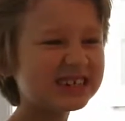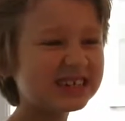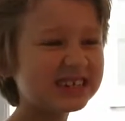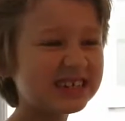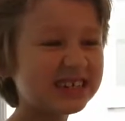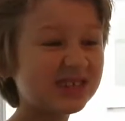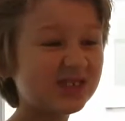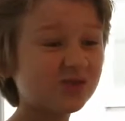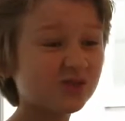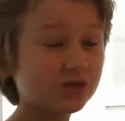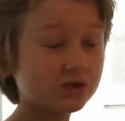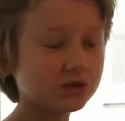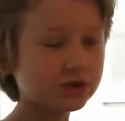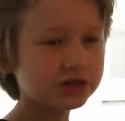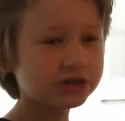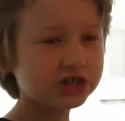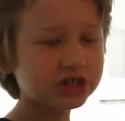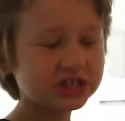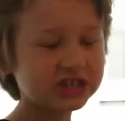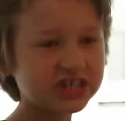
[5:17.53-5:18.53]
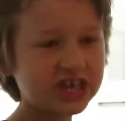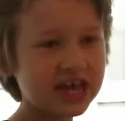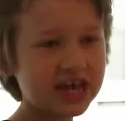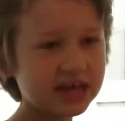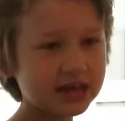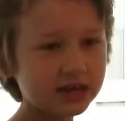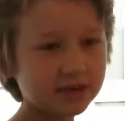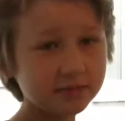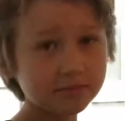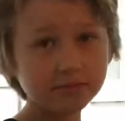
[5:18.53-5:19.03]
It's really just
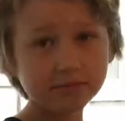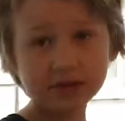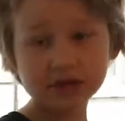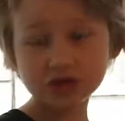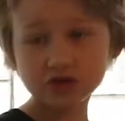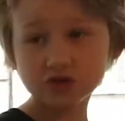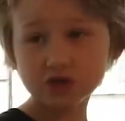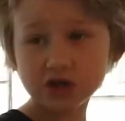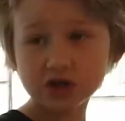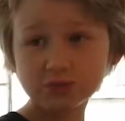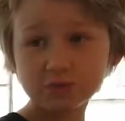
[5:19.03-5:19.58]
any matrix,